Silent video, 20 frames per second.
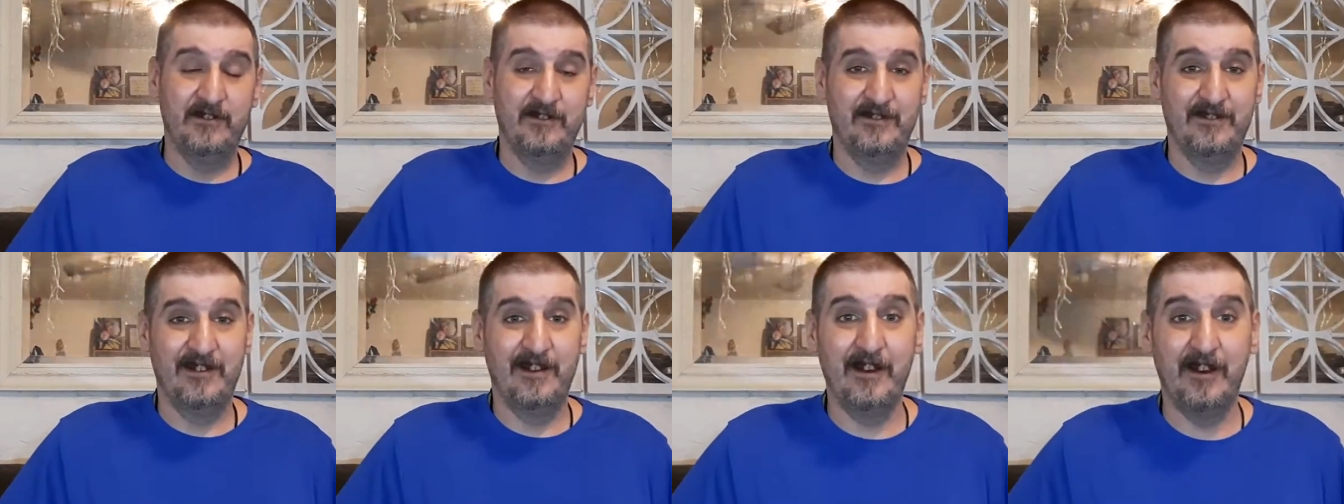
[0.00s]

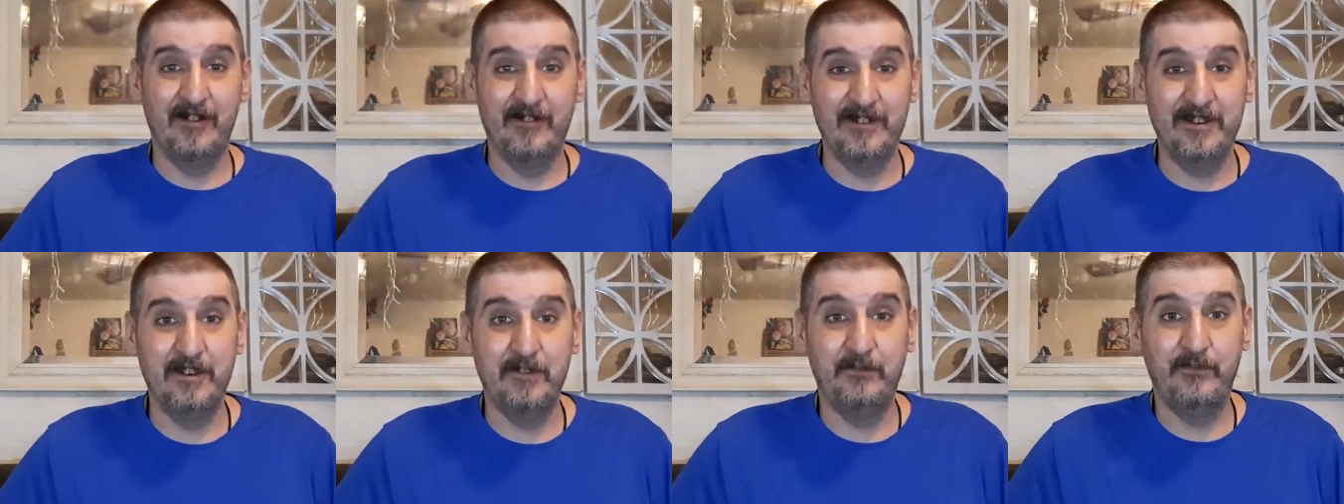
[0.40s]
Now,
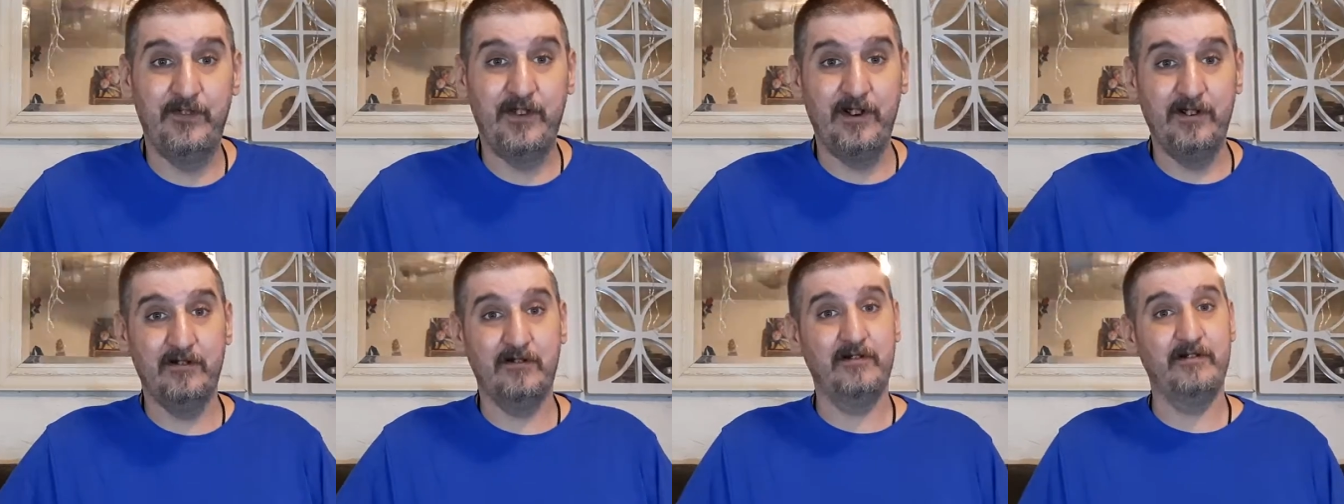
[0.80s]
if
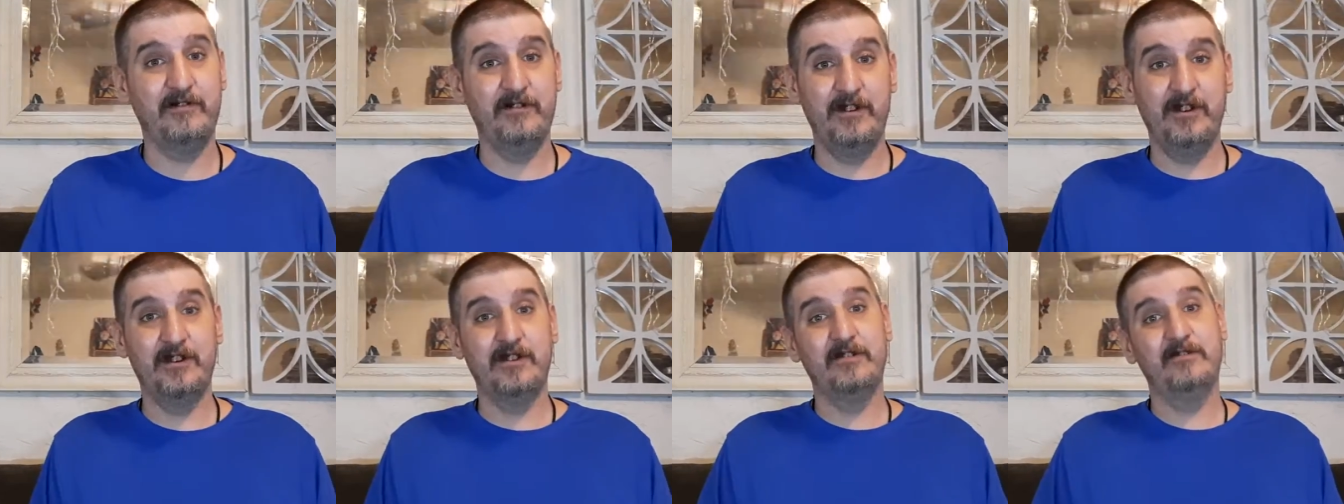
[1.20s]
you're
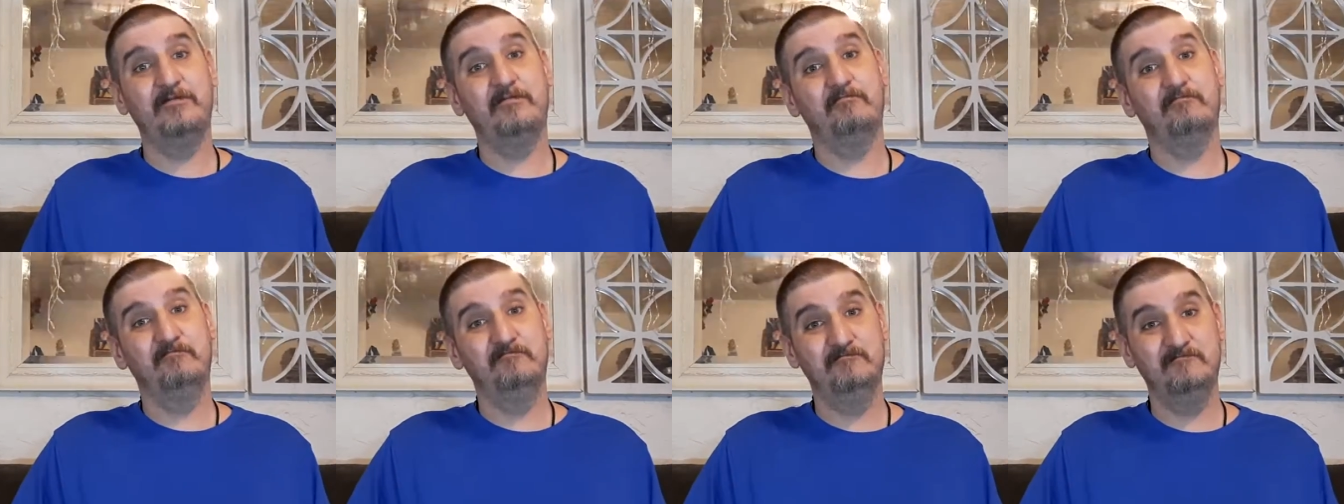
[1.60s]
in
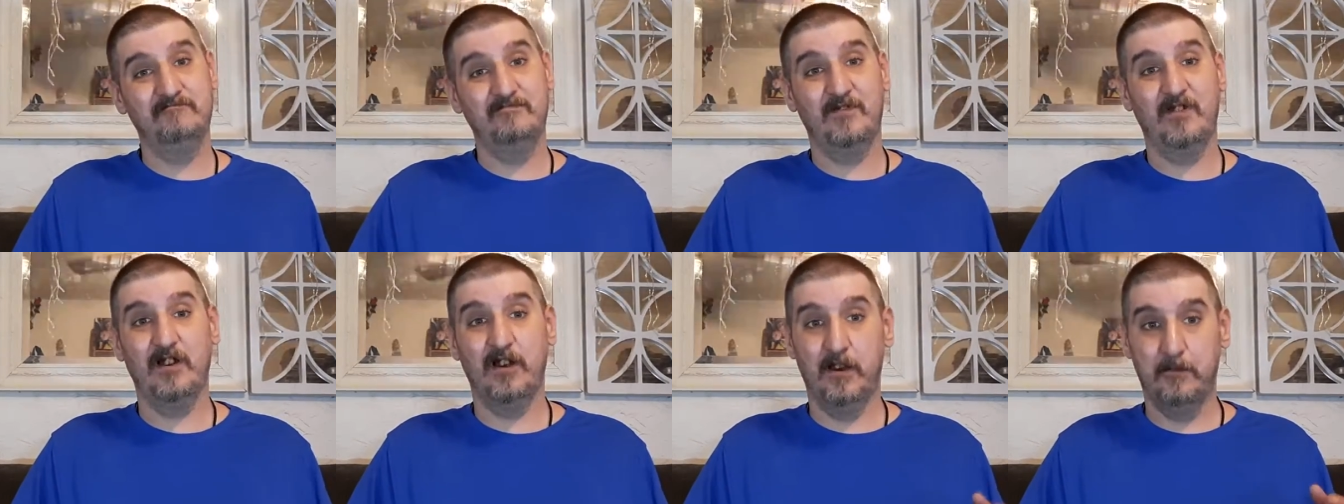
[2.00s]

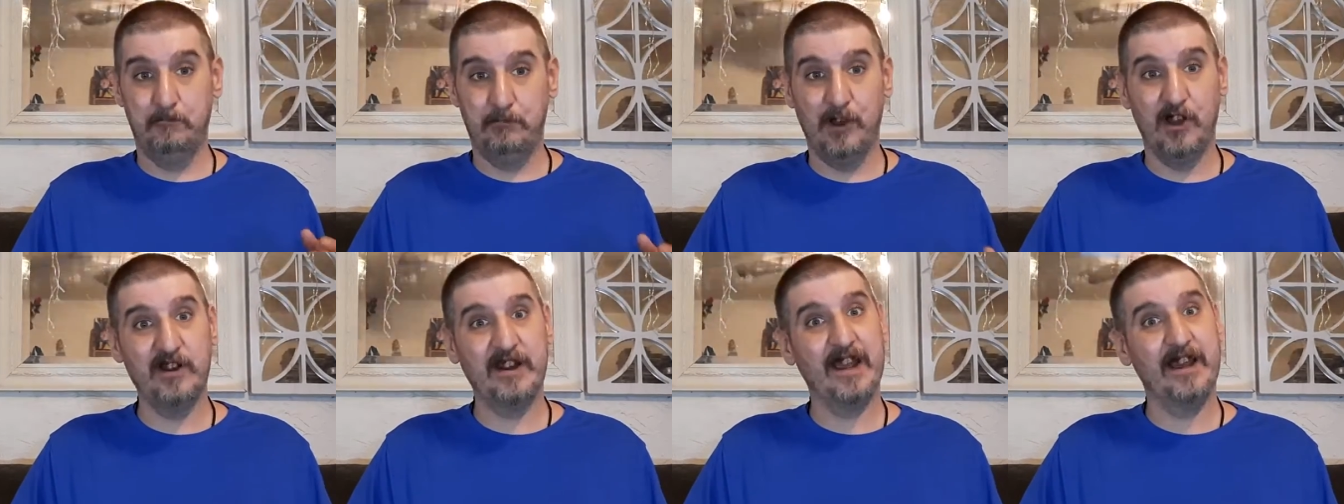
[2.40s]
a
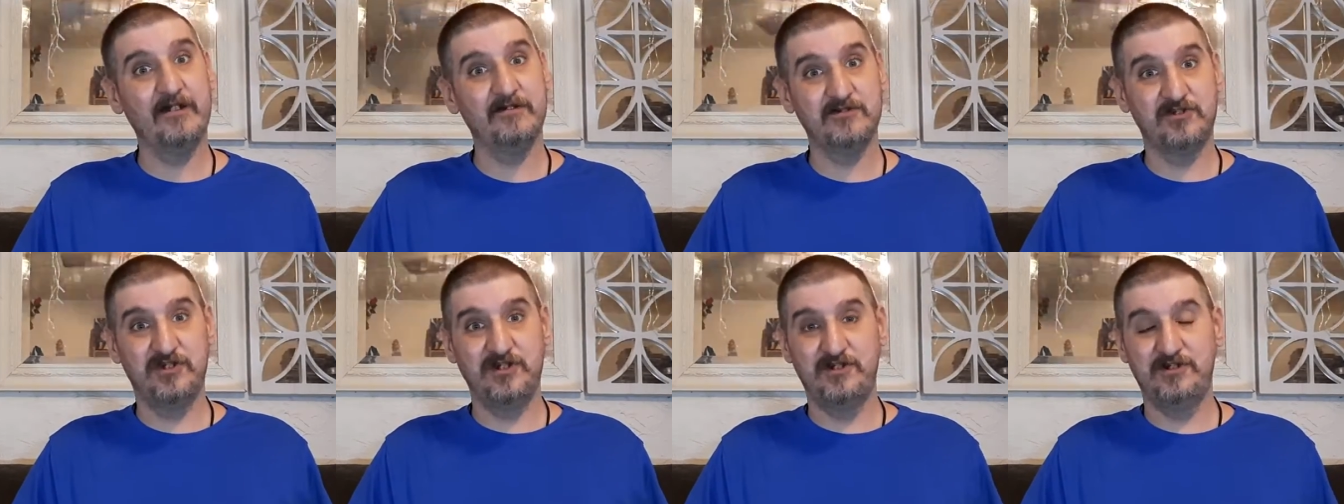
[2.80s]
bug out
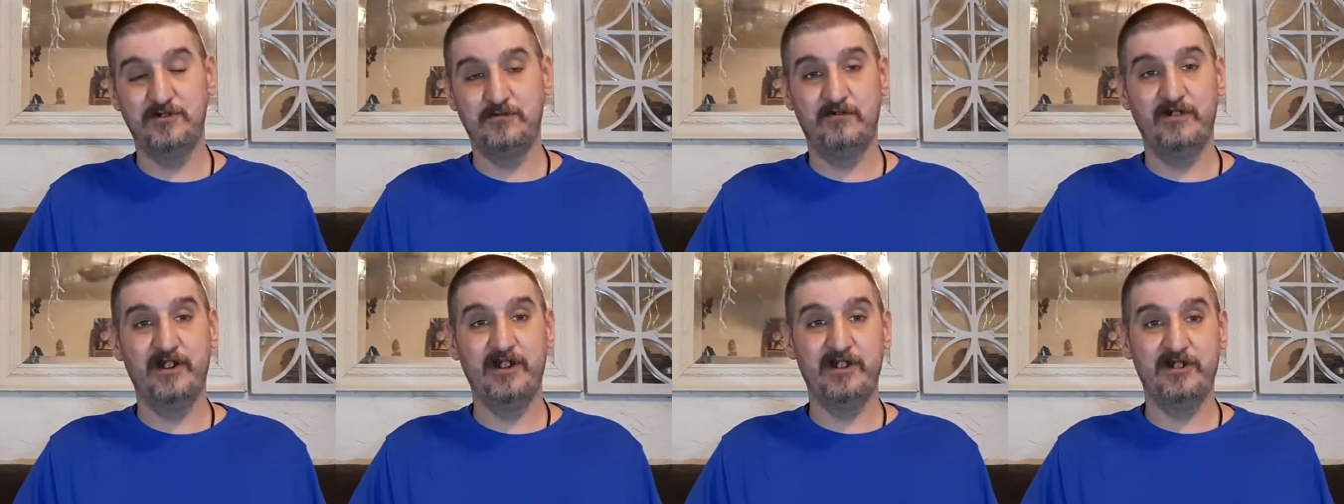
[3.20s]

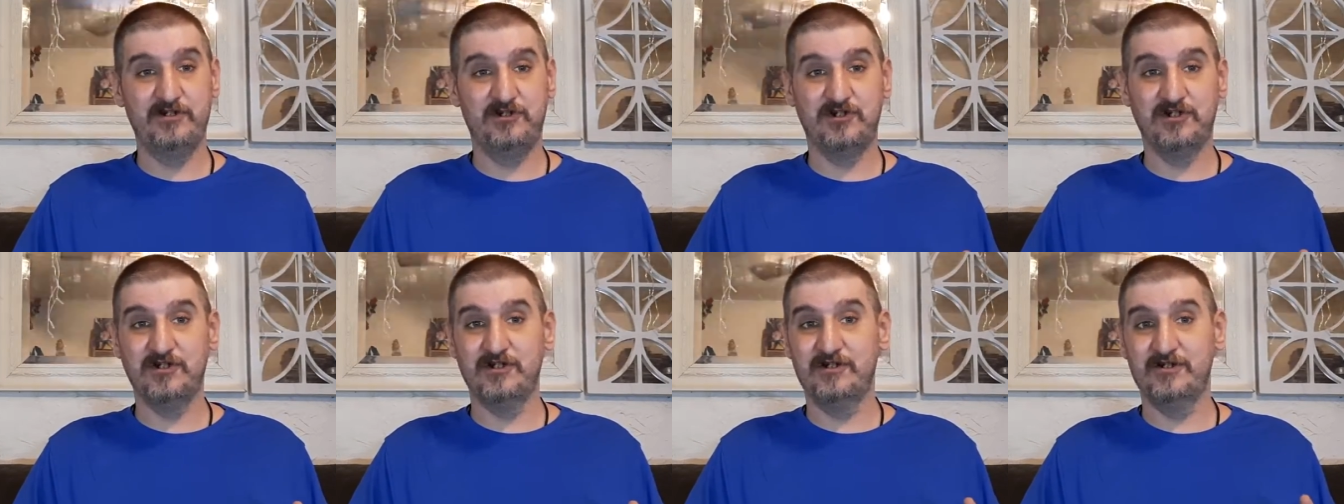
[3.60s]

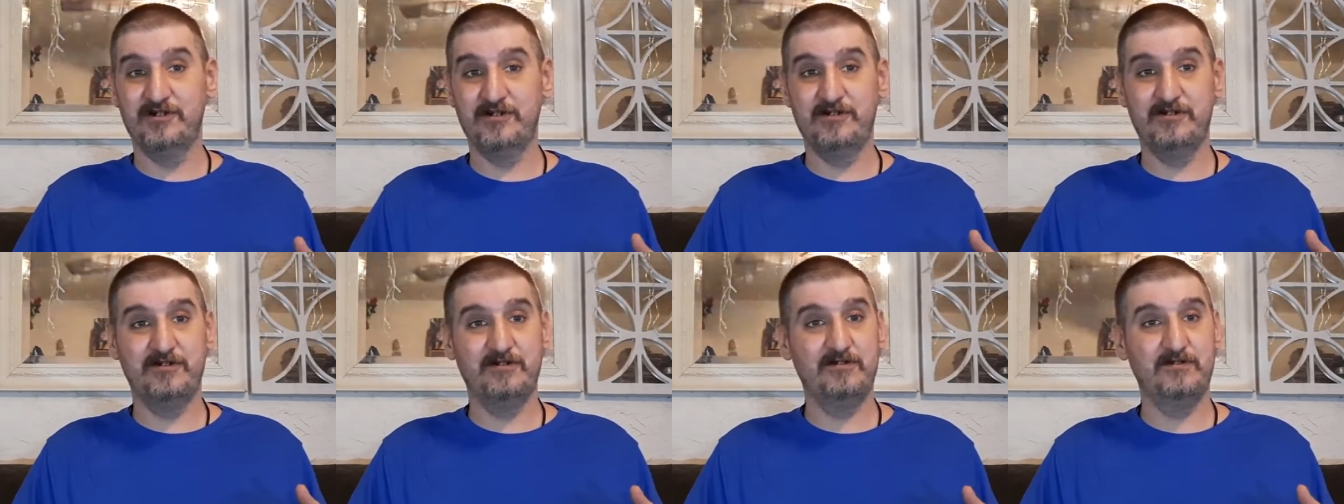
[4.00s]

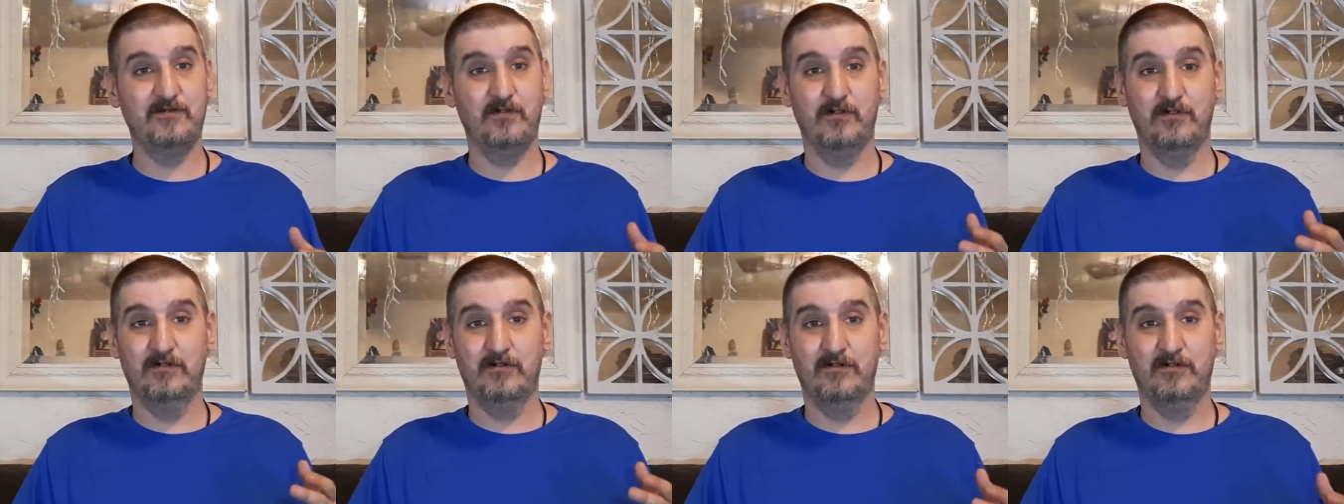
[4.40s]
situation
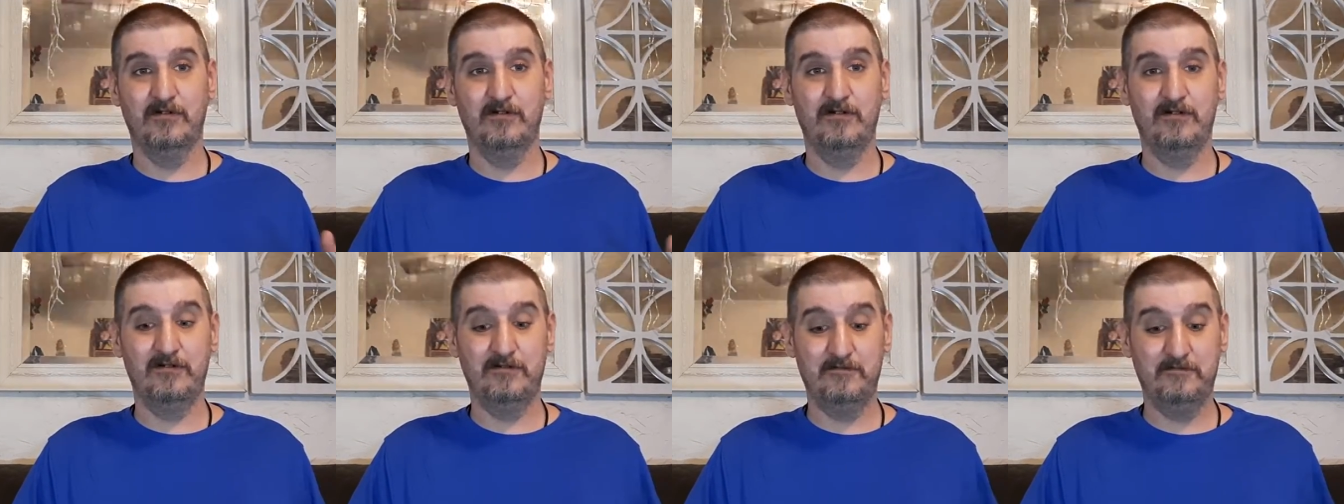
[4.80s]

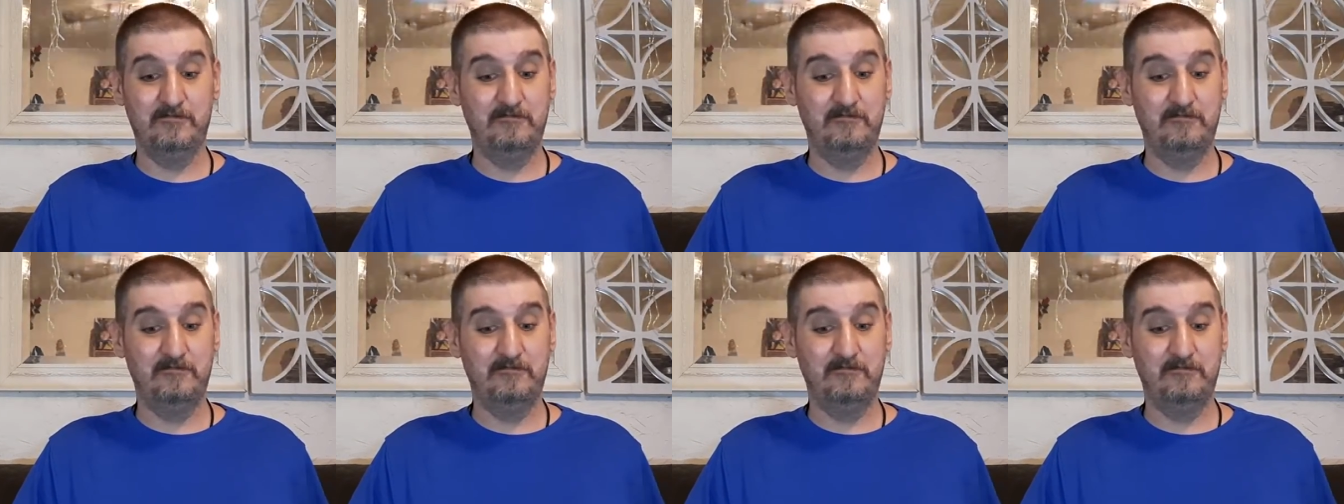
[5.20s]
or